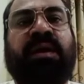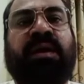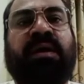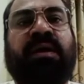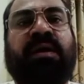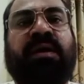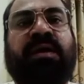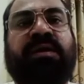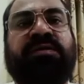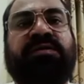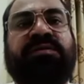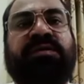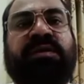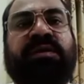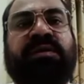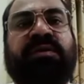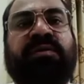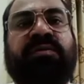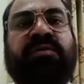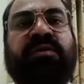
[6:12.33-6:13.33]
or
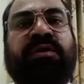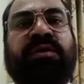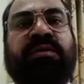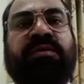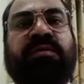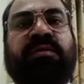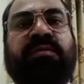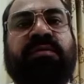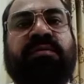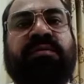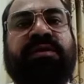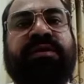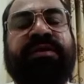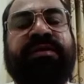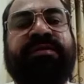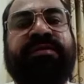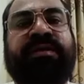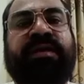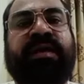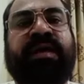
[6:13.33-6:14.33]
circular
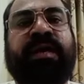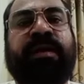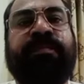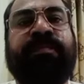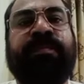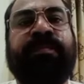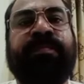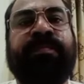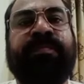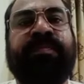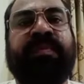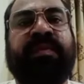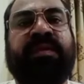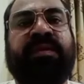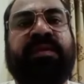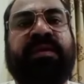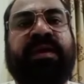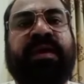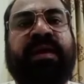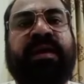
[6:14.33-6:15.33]
concrete slab
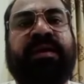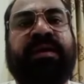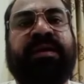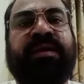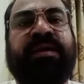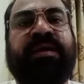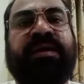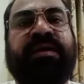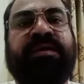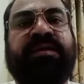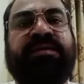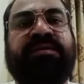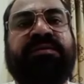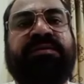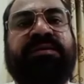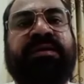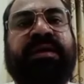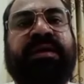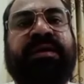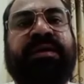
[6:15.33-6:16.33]
that carries
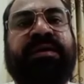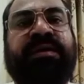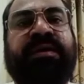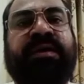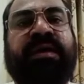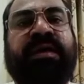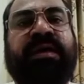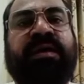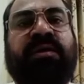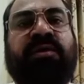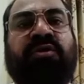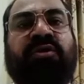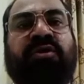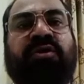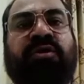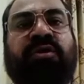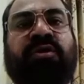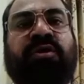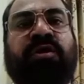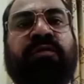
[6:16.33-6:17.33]
the entire
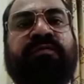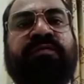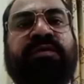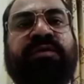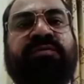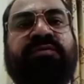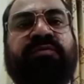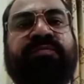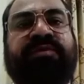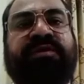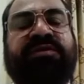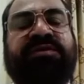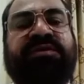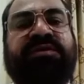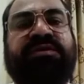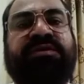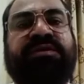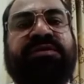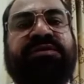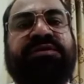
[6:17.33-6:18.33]
load of the
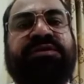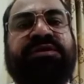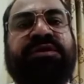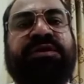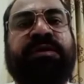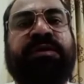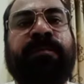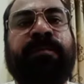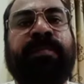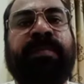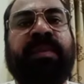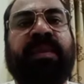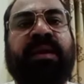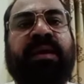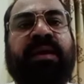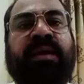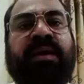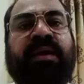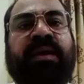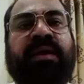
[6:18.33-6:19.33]
superstructure
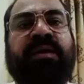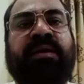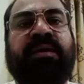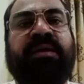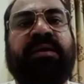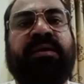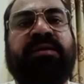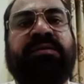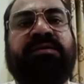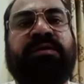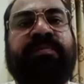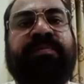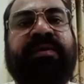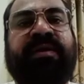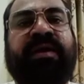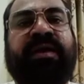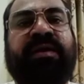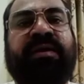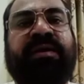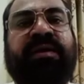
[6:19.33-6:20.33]
and
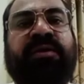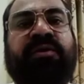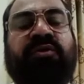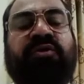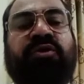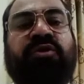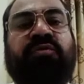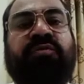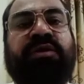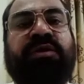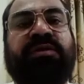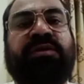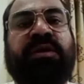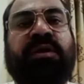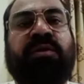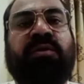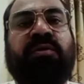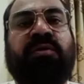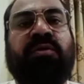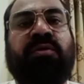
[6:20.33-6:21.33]
spread it over the
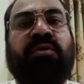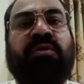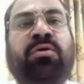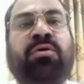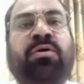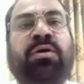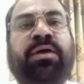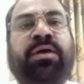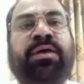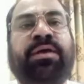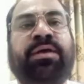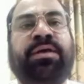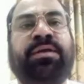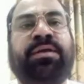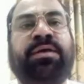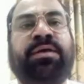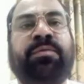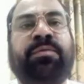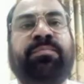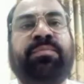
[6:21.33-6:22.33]
whole
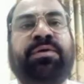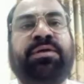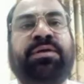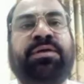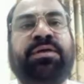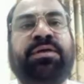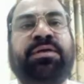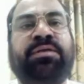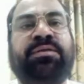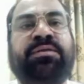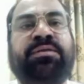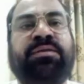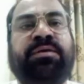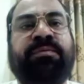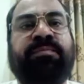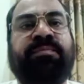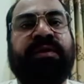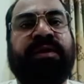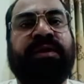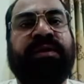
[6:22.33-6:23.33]
area beneath the
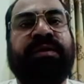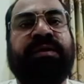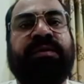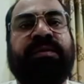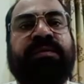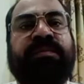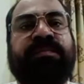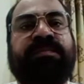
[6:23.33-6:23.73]
building.